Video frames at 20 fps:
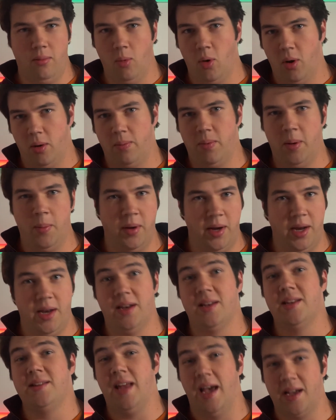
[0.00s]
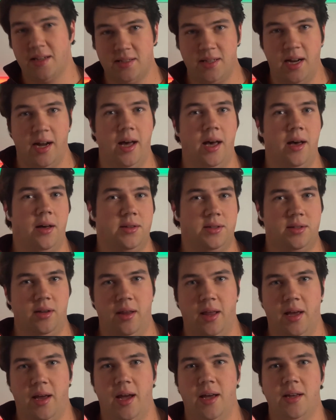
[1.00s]
more people getting to textiles and
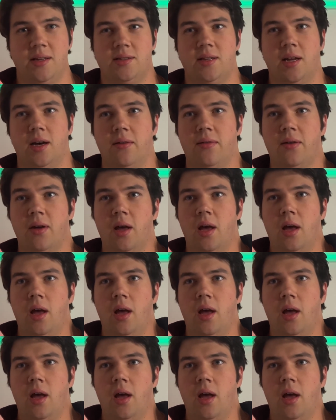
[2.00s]
all that kind of stuff.